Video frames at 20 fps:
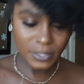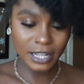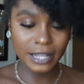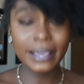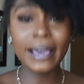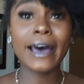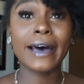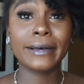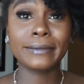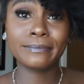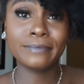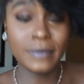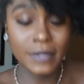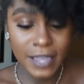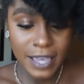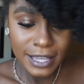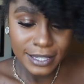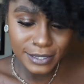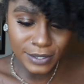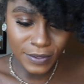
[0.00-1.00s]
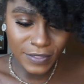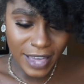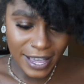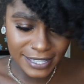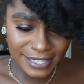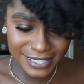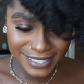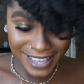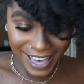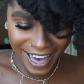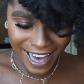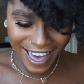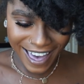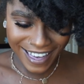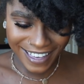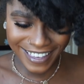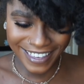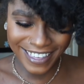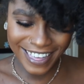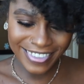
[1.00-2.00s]
Yeah. So that's
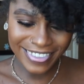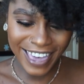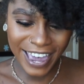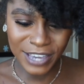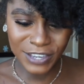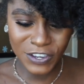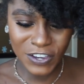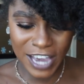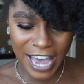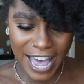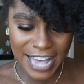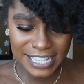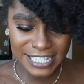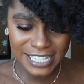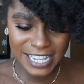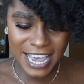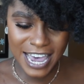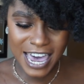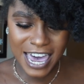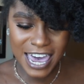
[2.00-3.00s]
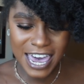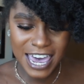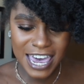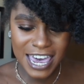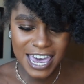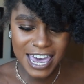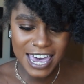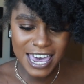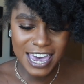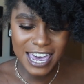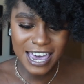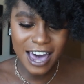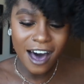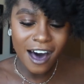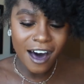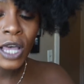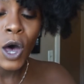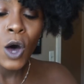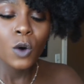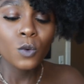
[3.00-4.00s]
that. Thank you, Casey.
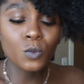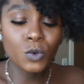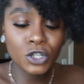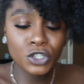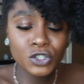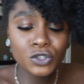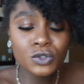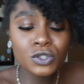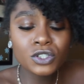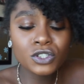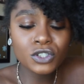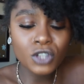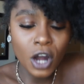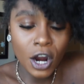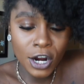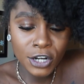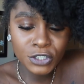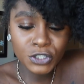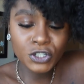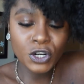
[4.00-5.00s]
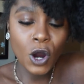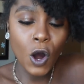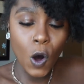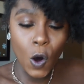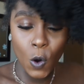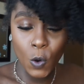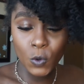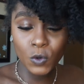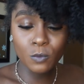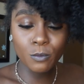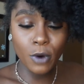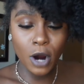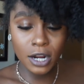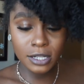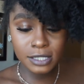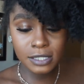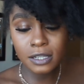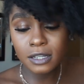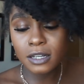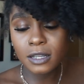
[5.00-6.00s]
Would you start your own
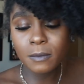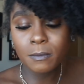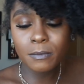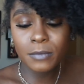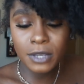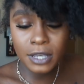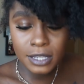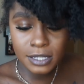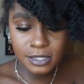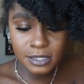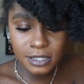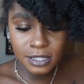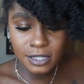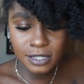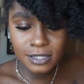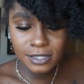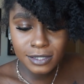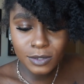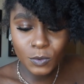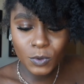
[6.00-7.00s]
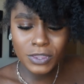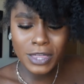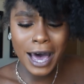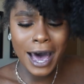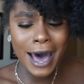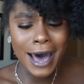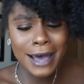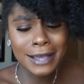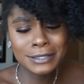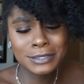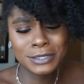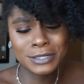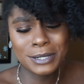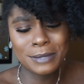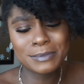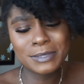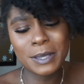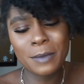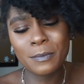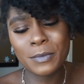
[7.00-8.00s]
bartending business with hot
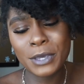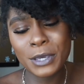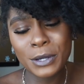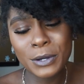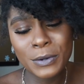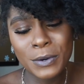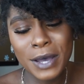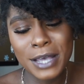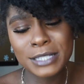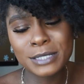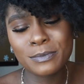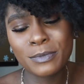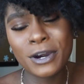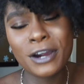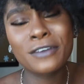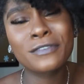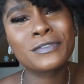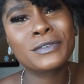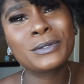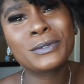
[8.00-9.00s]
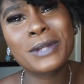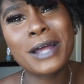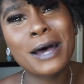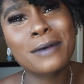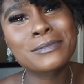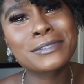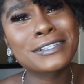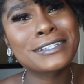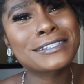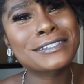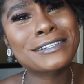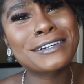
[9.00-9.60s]
chips and pickle as bar food options?